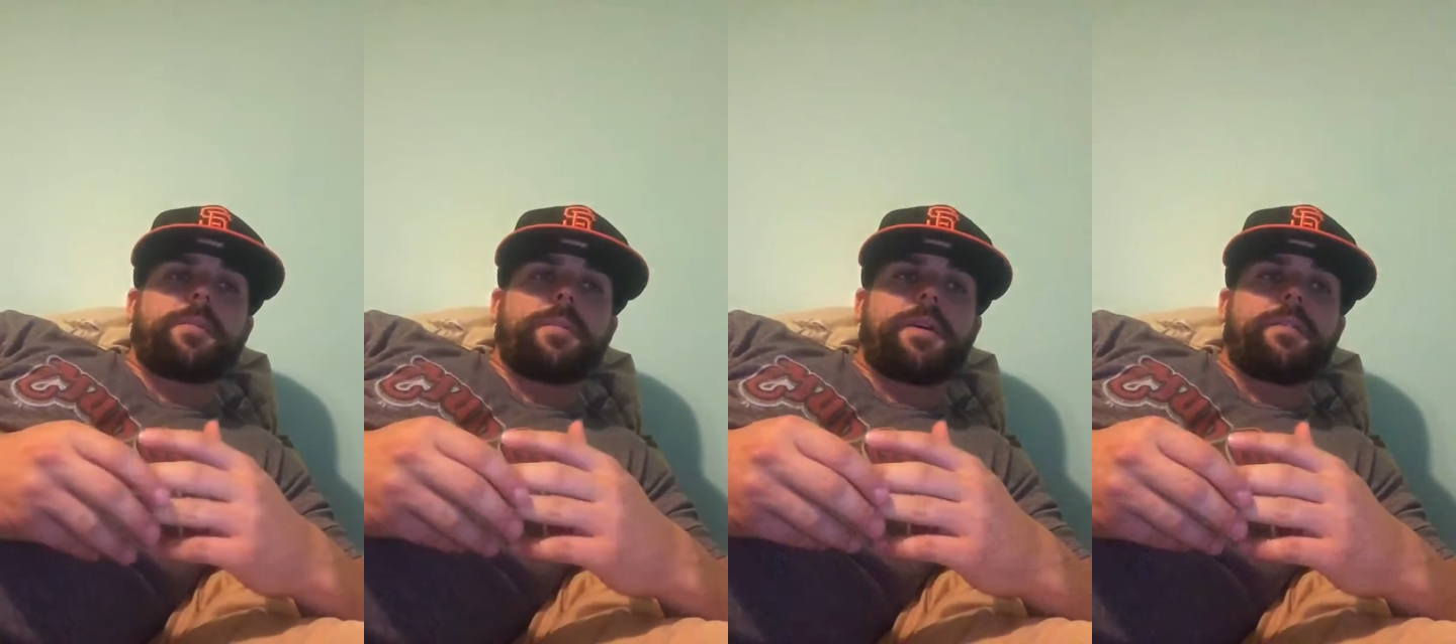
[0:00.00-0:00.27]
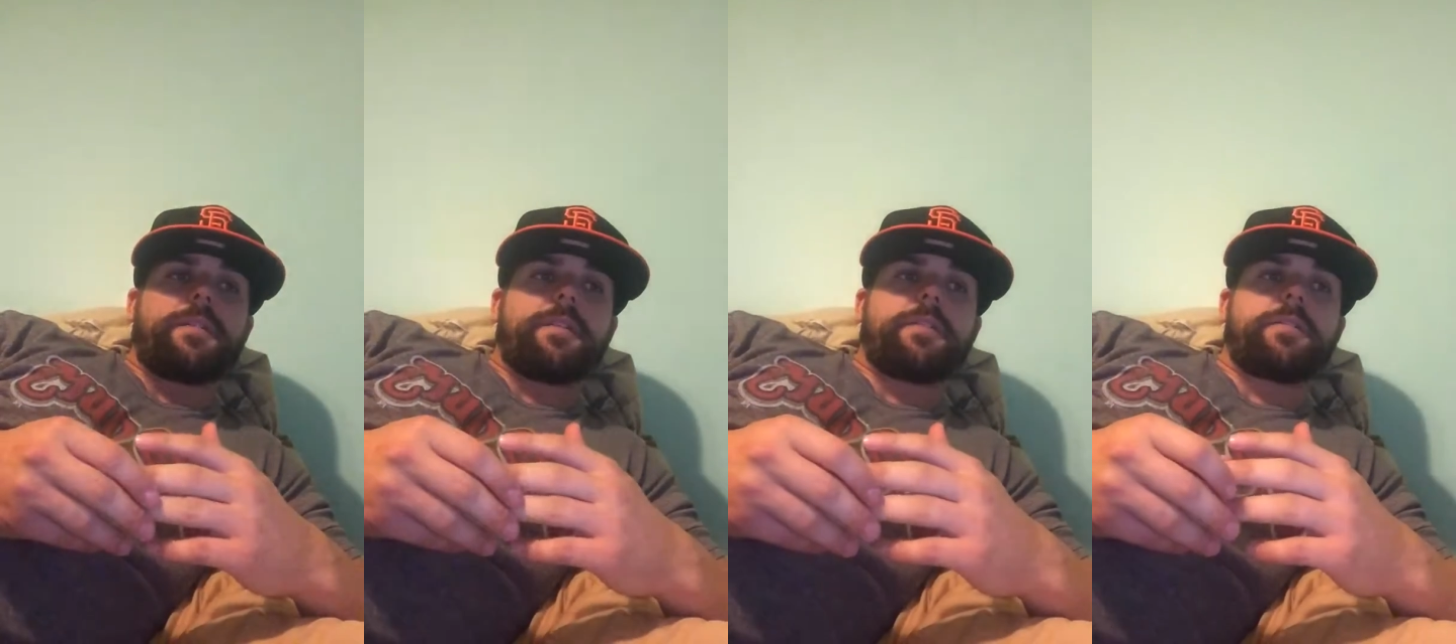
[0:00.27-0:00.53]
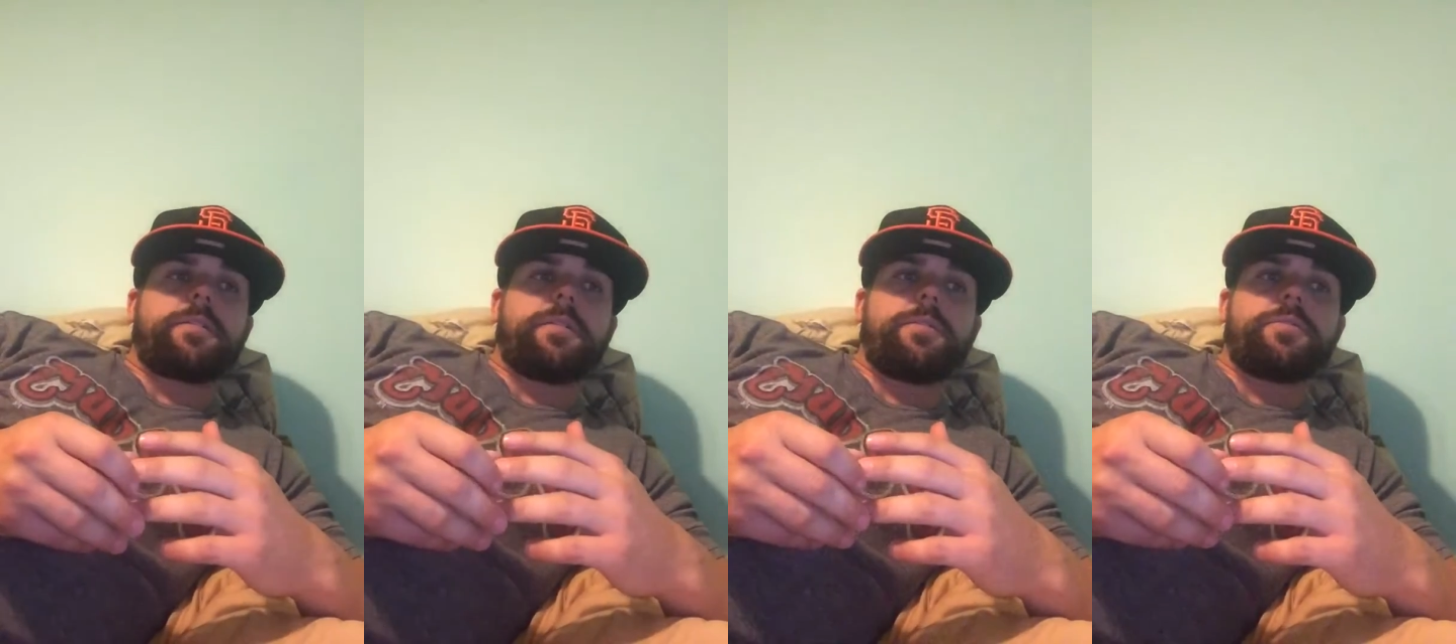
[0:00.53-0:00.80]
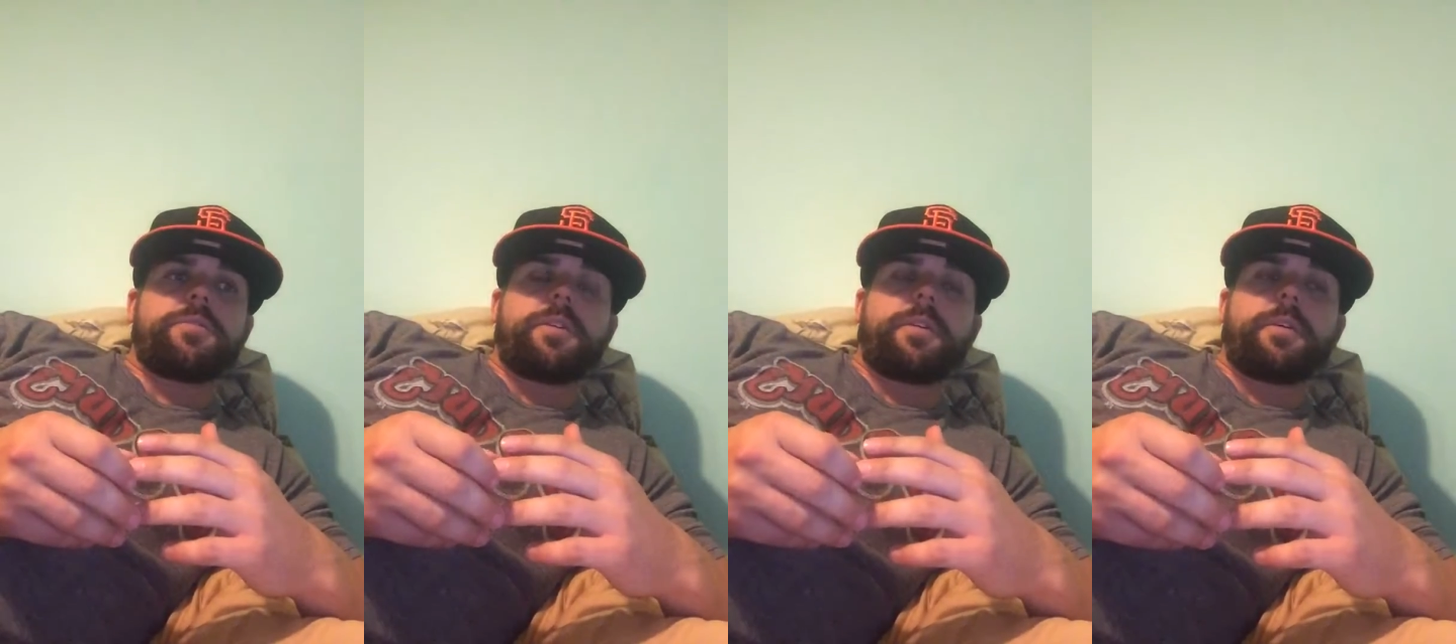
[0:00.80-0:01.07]
about the
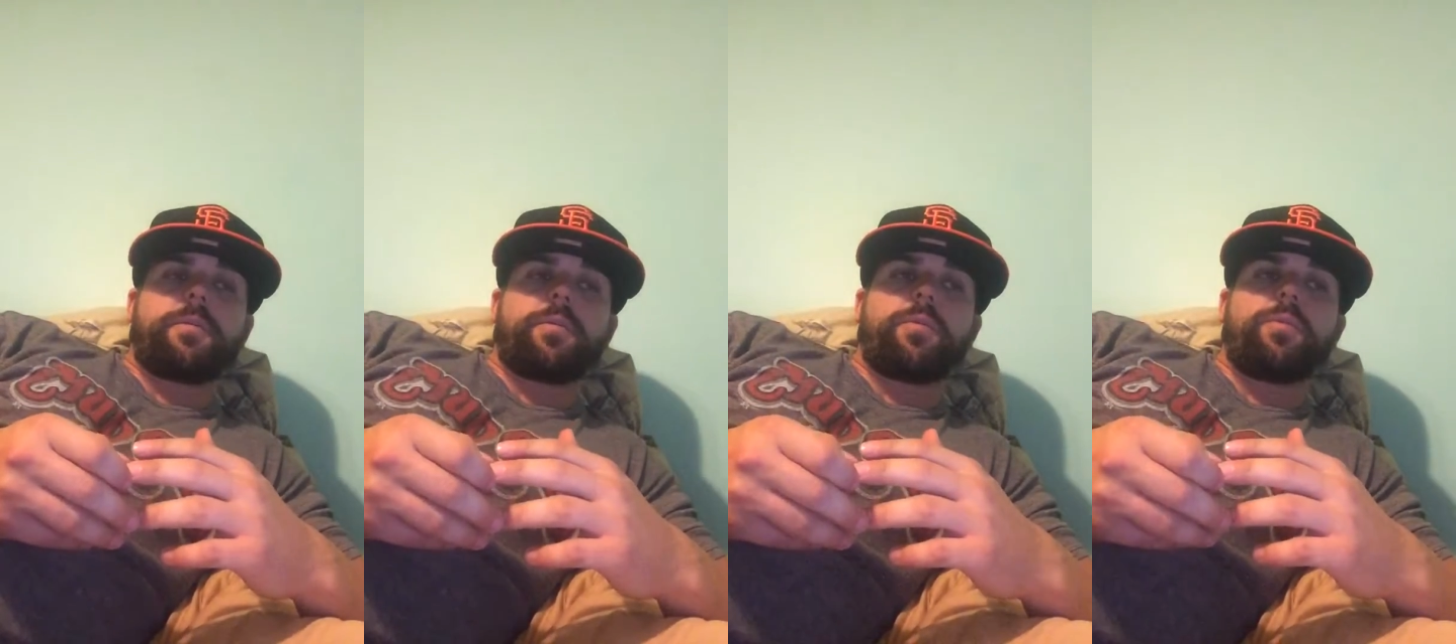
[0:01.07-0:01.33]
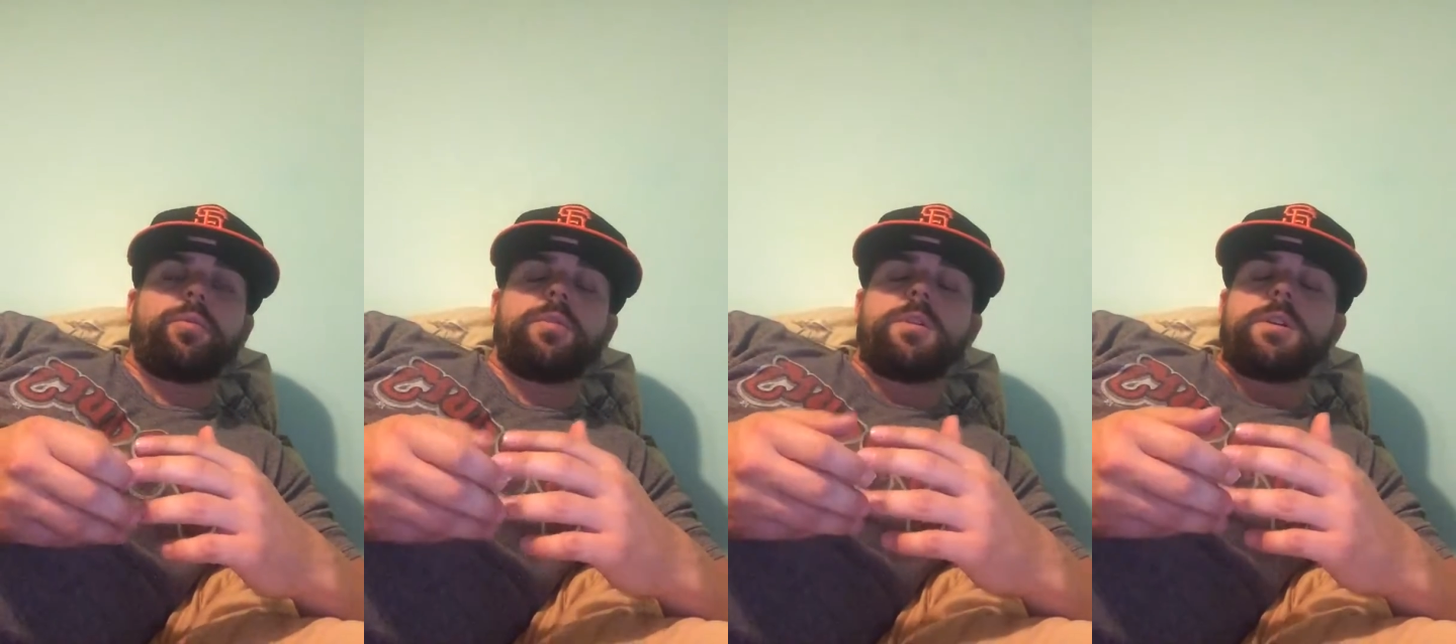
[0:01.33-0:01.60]
exclusionary rule,